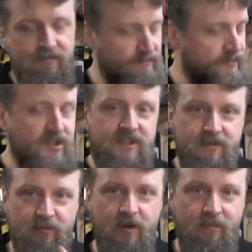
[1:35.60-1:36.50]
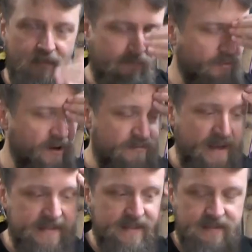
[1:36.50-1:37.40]
but just some real brief
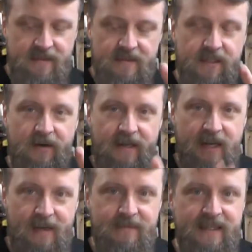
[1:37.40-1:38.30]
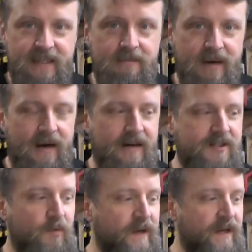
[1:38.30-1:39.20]
basics. So it comes in the
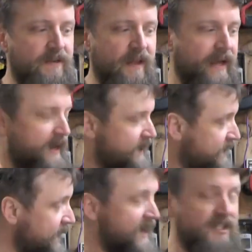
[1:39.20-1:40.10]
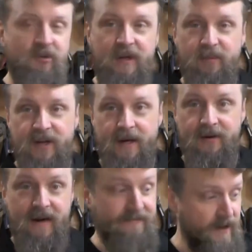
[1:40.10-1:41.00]
box with a glass screen
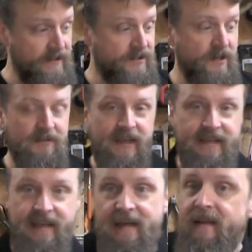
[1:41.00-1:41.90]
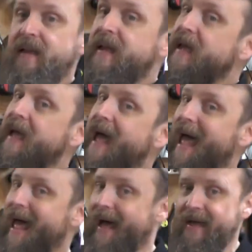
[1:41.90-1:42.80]
protector. I have not installed that yet. It
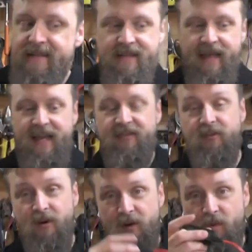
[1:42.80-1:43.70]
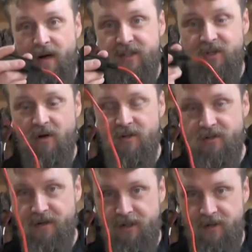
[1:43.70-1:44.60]
has a 30-watt
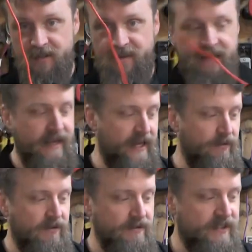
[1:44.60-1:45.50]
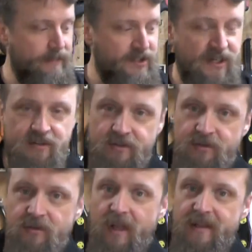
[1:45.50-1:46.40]
charger and a USB cable, SIM ejector
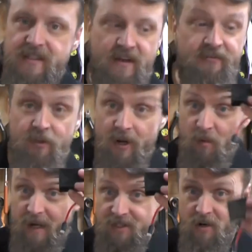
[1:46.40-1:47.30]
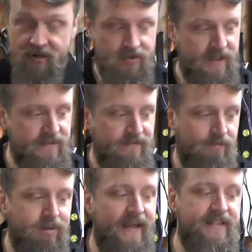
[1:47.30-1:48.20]
tool, all that stuff. 30-watt chargers. That's
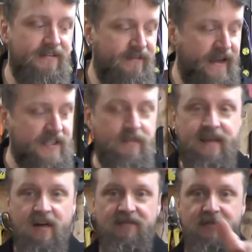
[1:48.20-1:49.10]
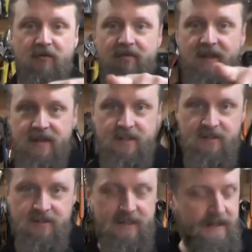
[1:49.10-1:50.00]
blazing fast. Be careful, don't plug
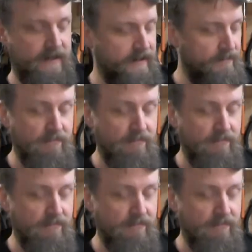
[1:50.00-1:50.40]
your